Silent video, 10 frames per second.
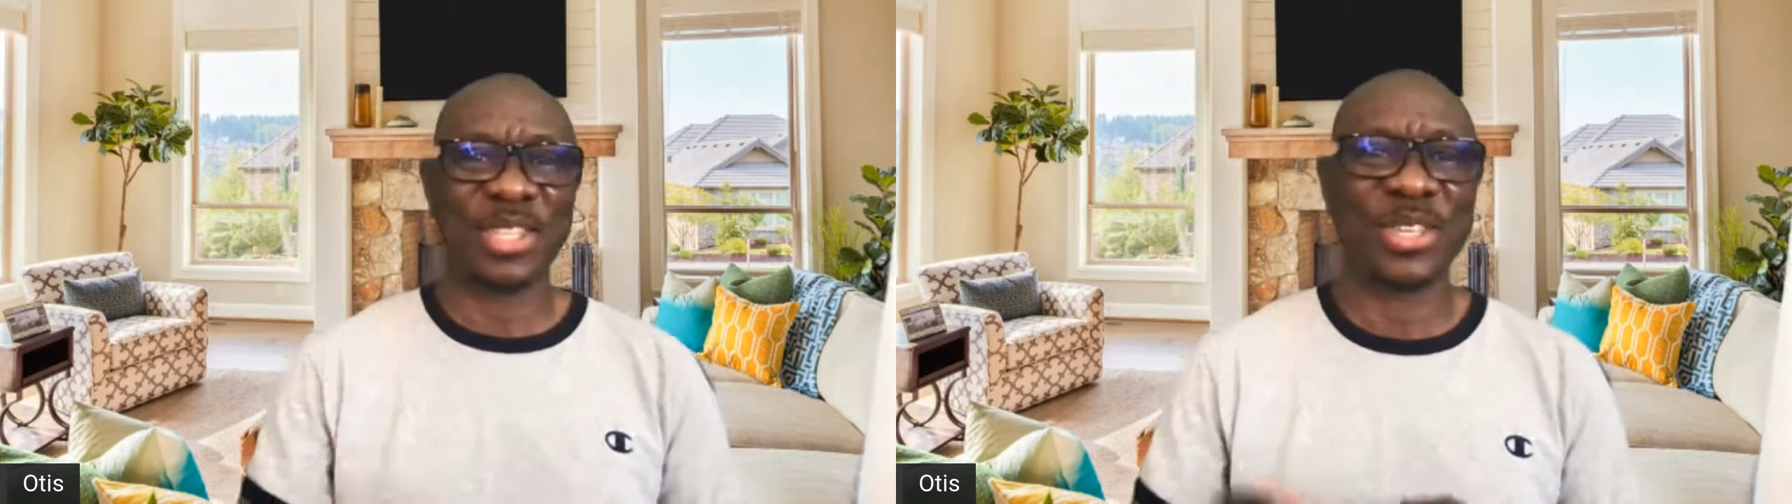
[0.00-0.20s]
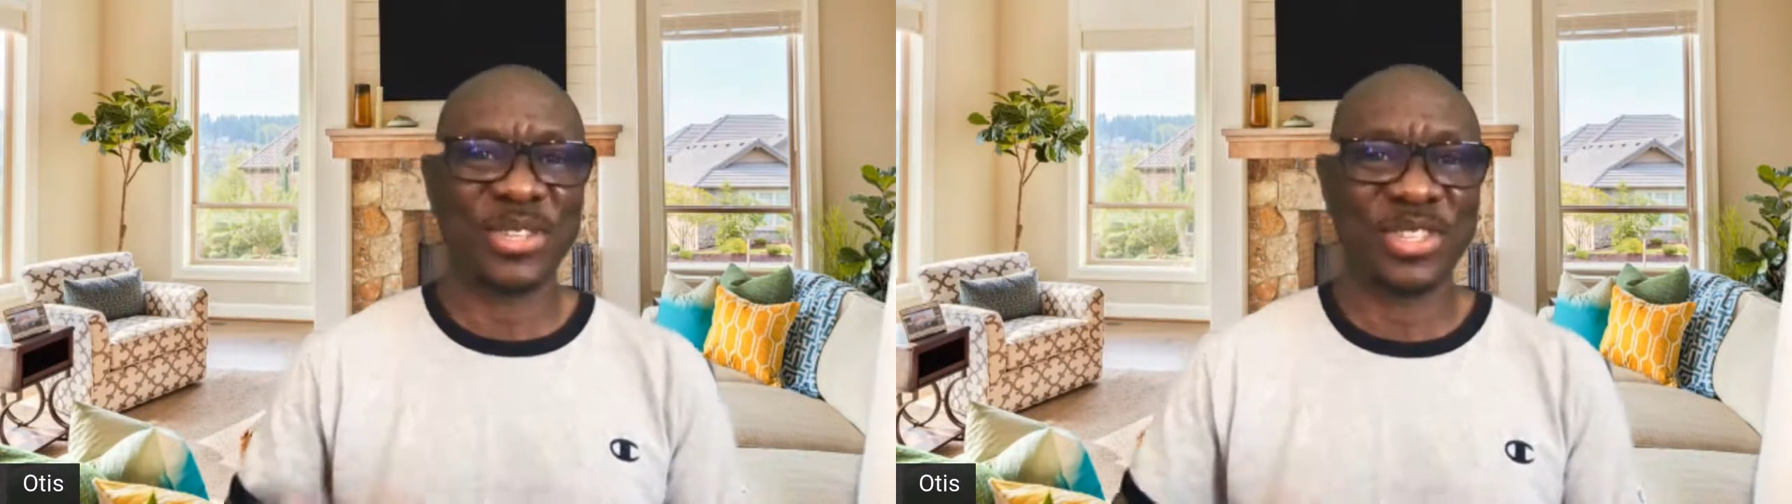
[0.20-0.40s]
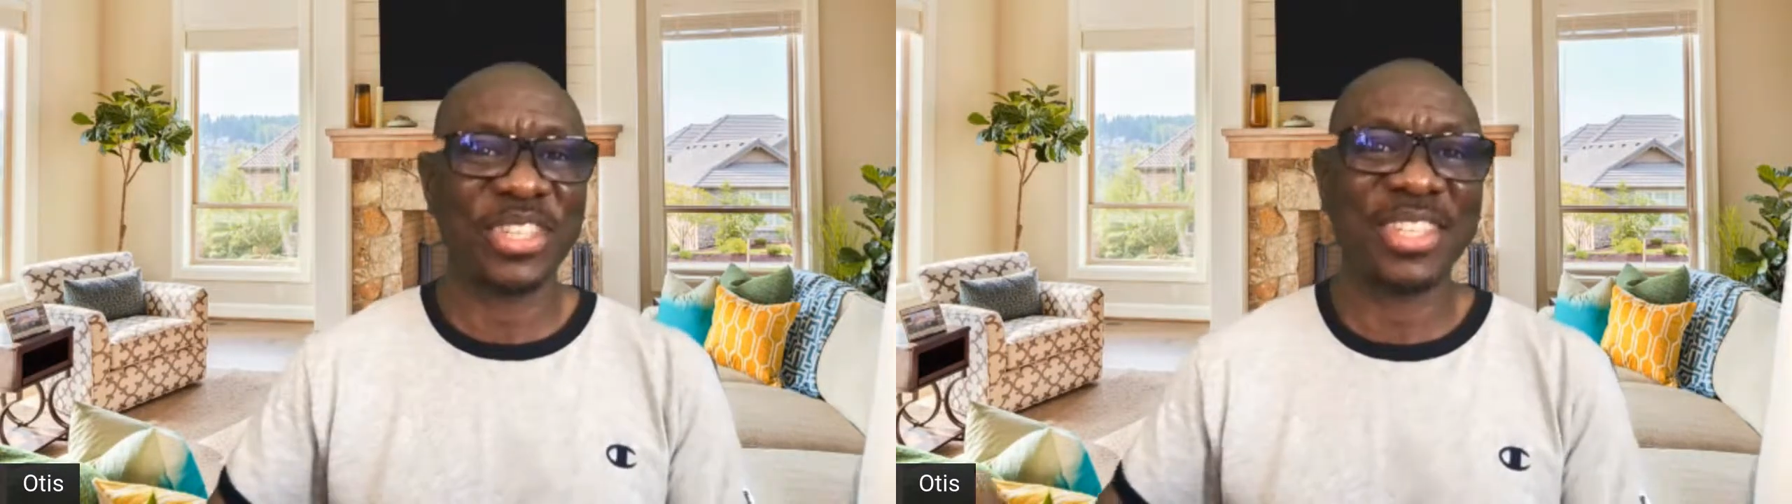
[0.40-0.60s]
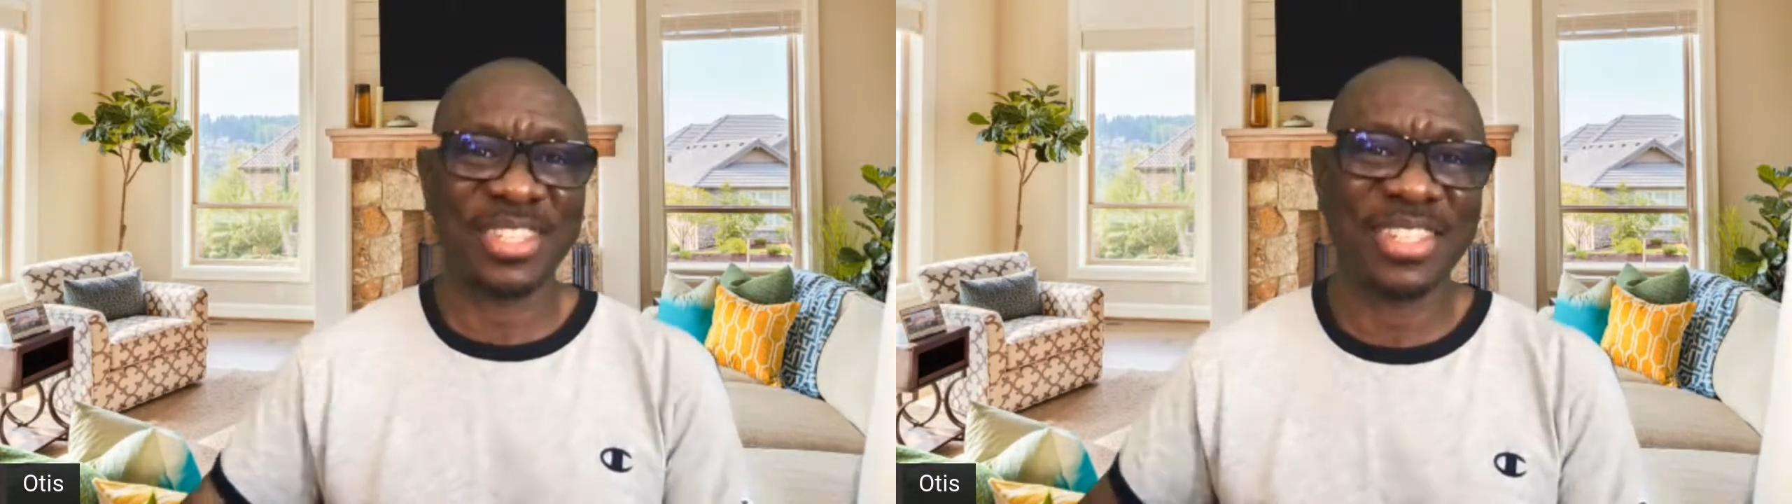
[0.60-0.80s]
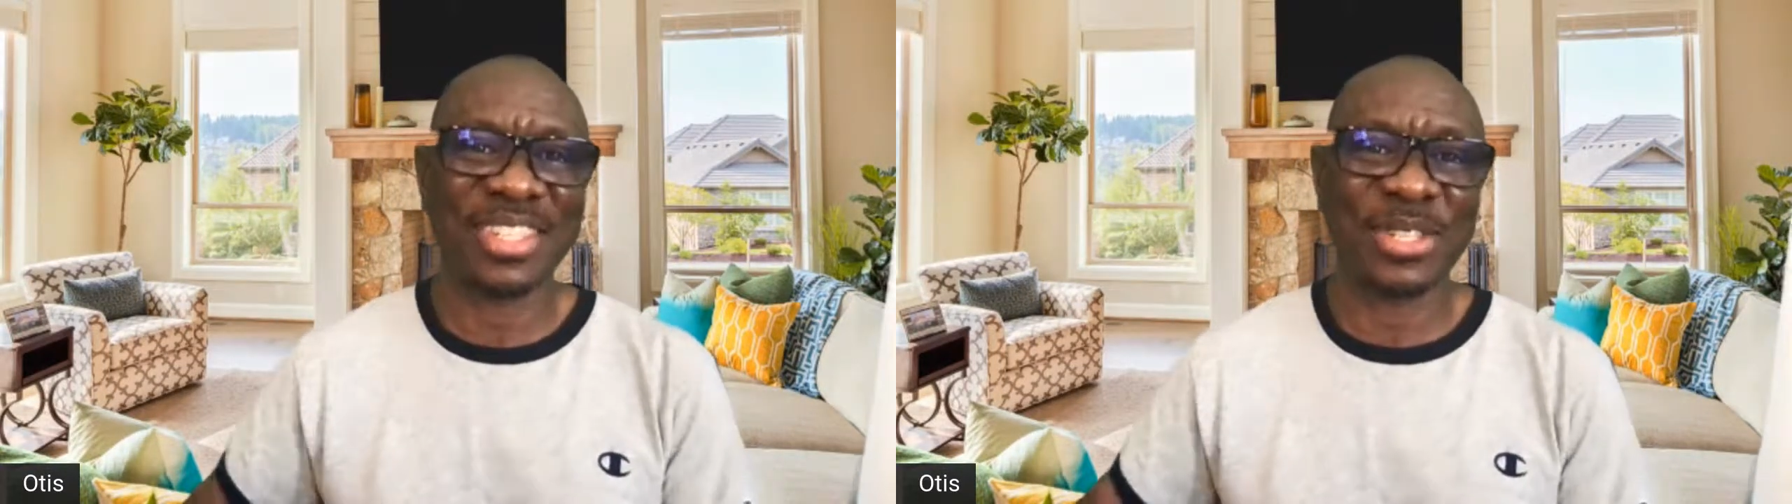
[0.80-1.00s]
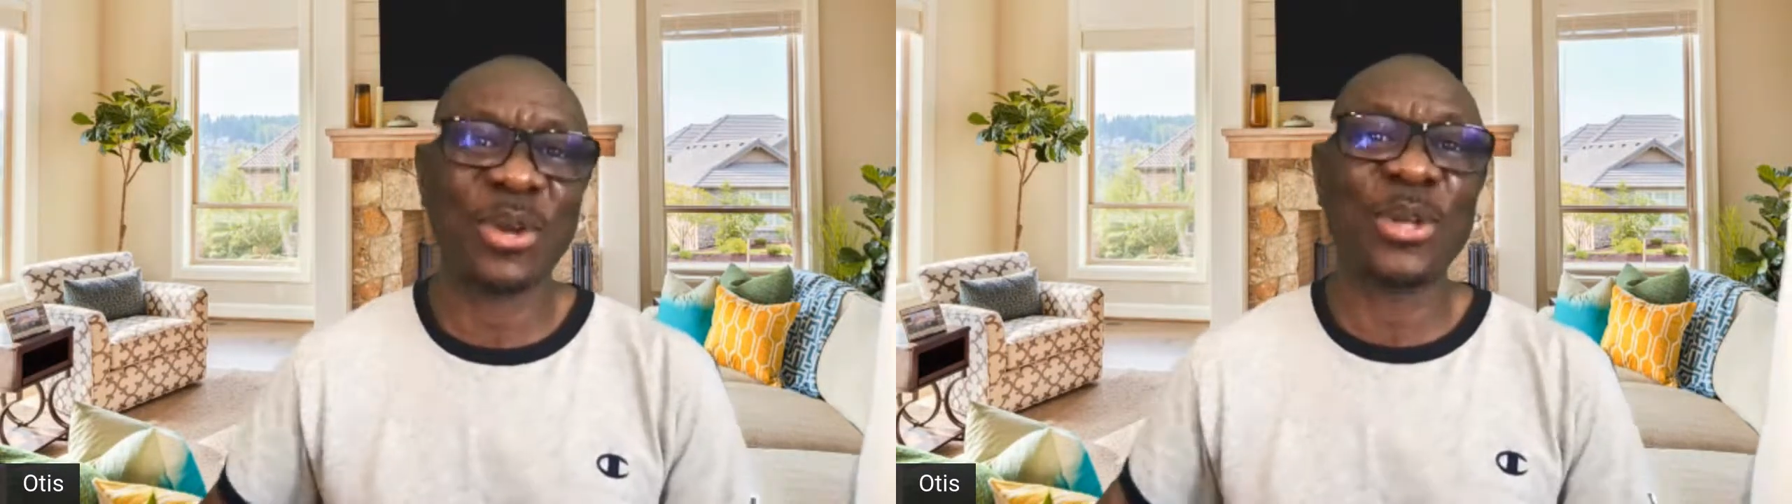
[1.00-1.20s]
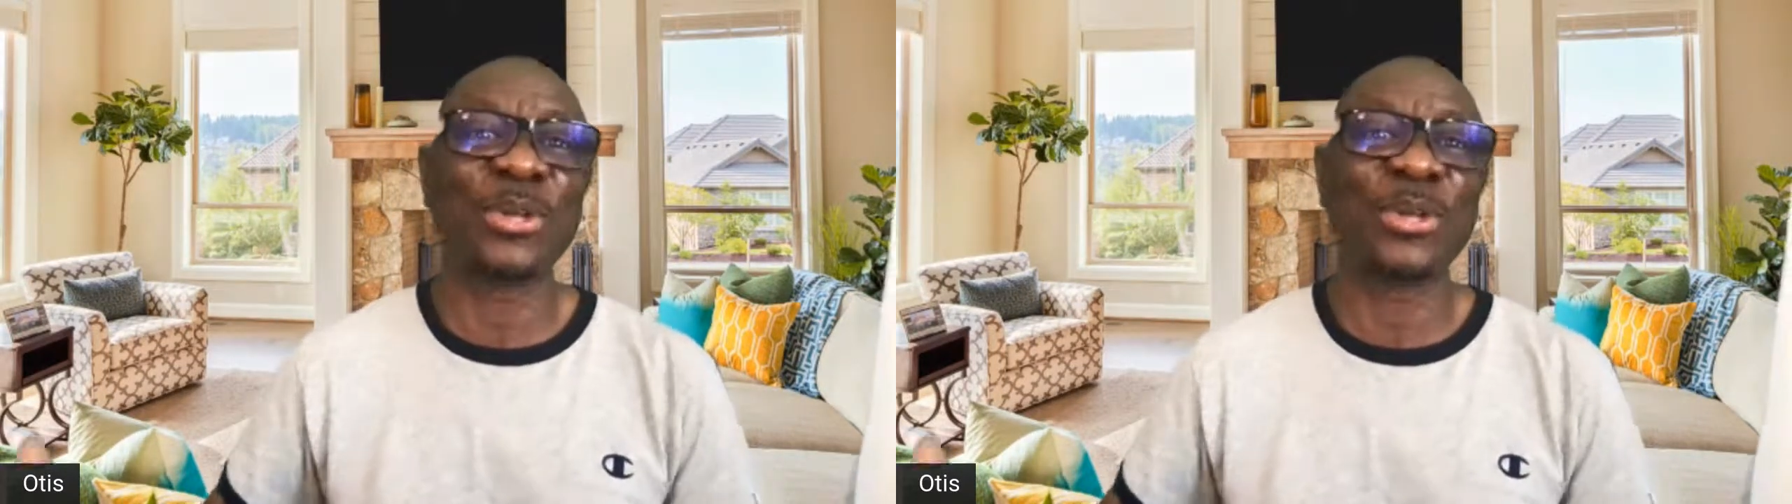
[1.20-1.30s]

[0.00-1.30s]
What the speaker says: it's going to